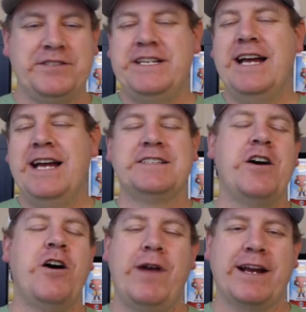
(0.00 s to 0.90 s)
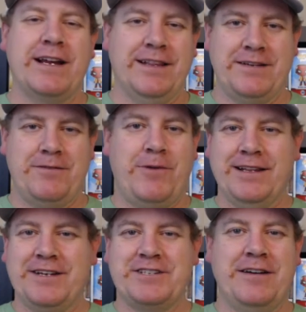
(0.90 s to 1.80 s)
She has no
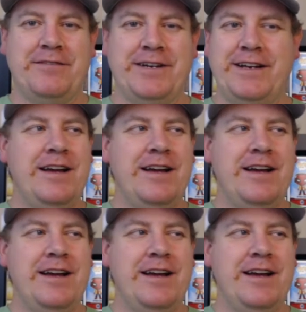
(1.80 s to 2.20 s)
recollection of it.